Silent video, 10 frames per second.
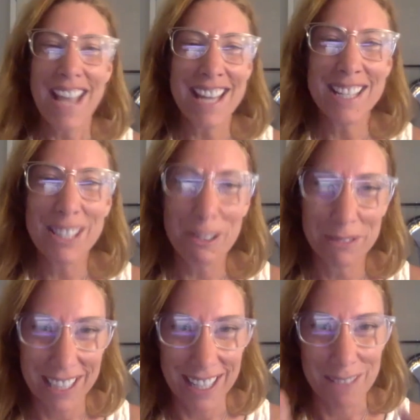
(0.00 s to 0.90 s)
and it's so
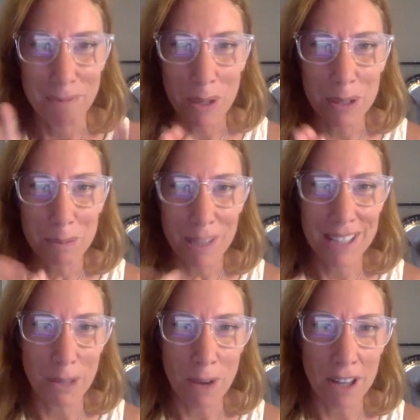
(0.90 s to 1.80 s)
funny, in Bones, Blood,
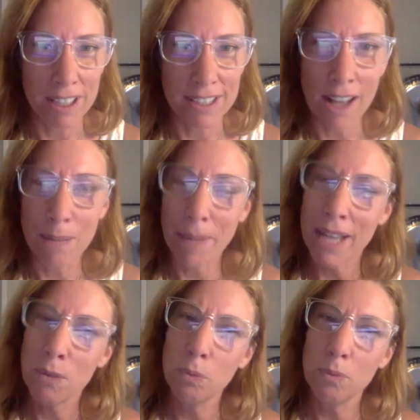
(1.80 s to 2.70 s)
Salt, Water, and Song, I'm
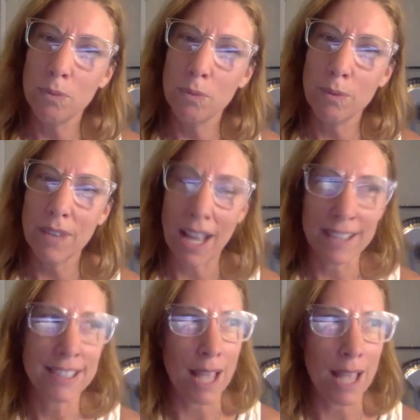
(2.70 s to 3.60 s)
like, I
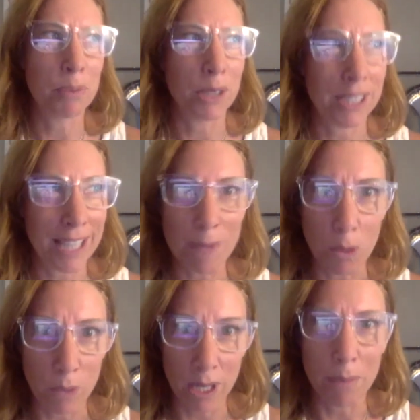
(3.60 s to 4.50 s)
proclaim that
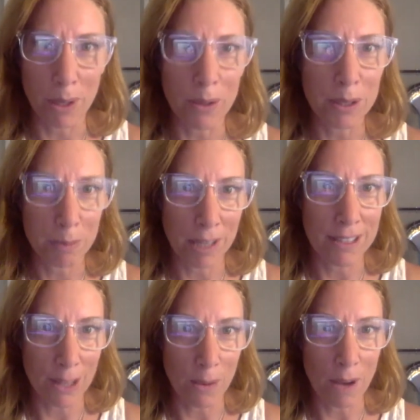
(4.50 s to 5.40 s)
we are bones, blood,
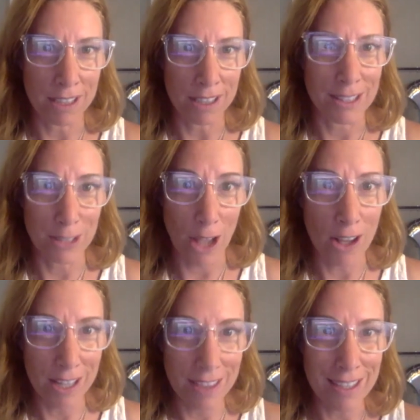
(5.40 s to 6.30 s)
salt, water, and
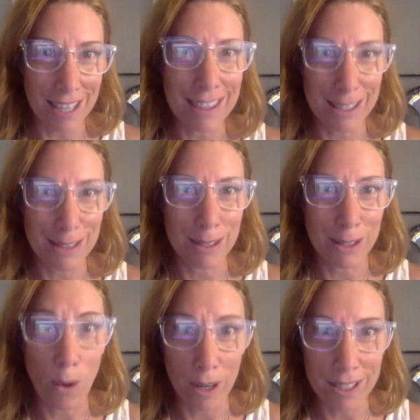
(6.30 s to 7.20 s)
song in the
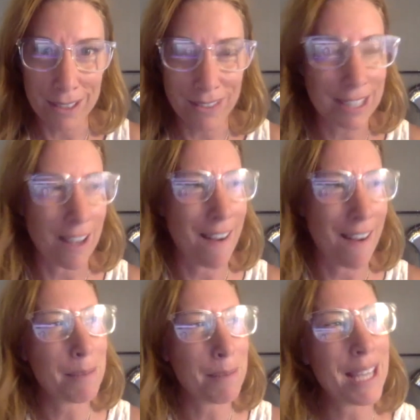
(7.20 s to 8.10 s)
chorus of the song. And
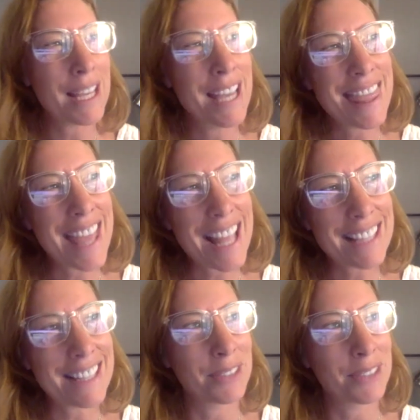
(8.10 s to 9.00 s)
I'm like, that's
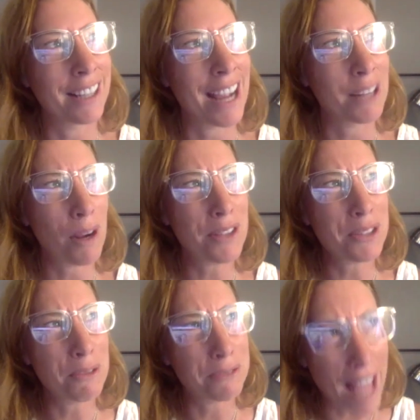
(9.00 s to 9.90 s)
not really accurate. We're also
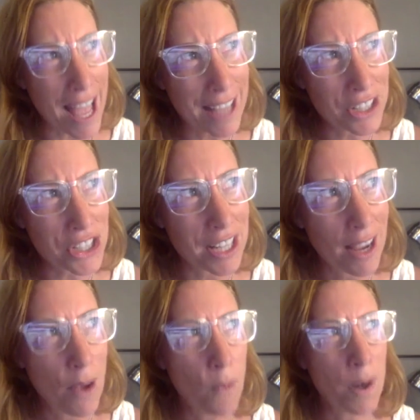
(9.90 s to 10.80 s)
flesh.
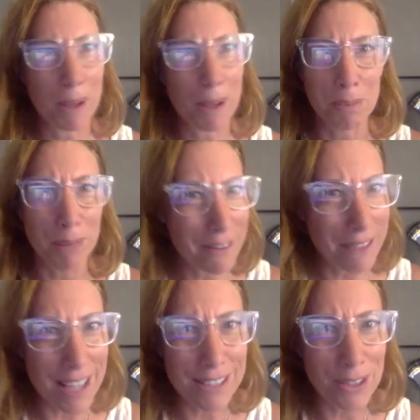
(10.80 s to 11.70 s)
What about the blood
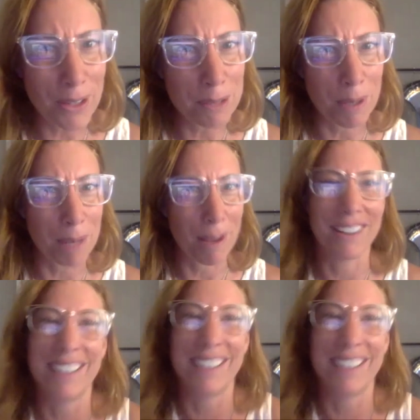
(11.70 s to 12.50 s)
vessels? What about,